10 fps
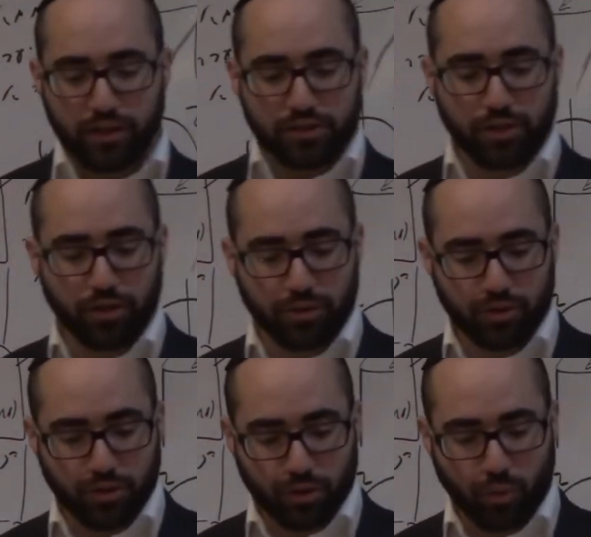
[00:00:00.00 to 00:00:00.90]
so
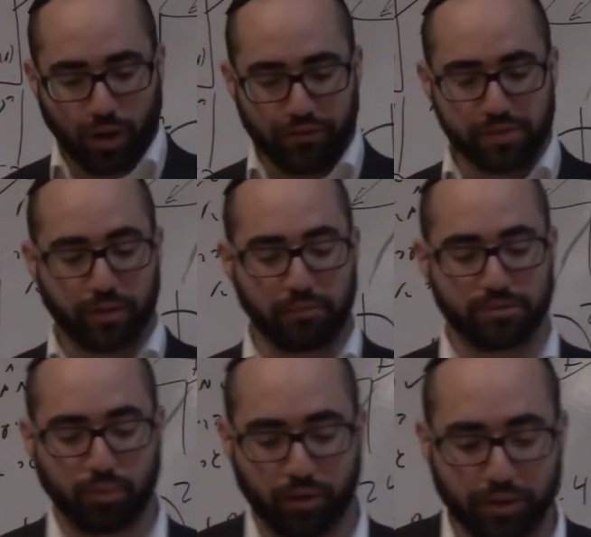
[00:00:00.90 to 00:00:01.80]
why this becomes
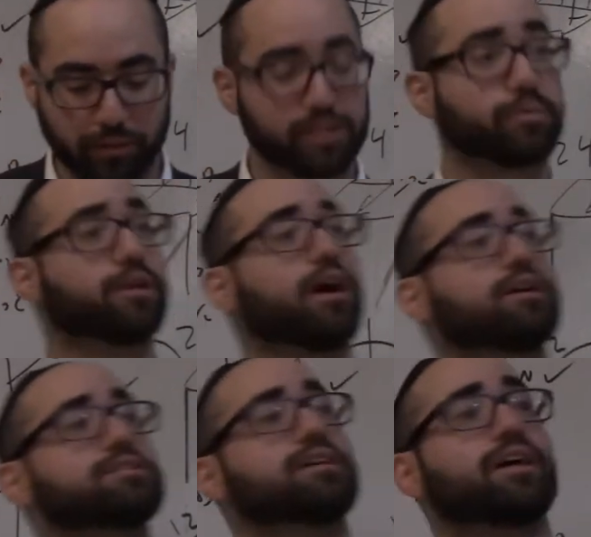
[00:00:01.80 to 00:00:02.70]
important is
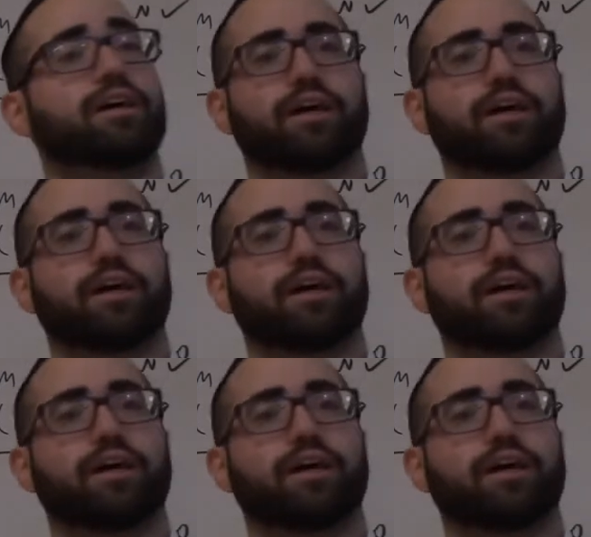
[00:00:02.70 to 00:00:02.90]
because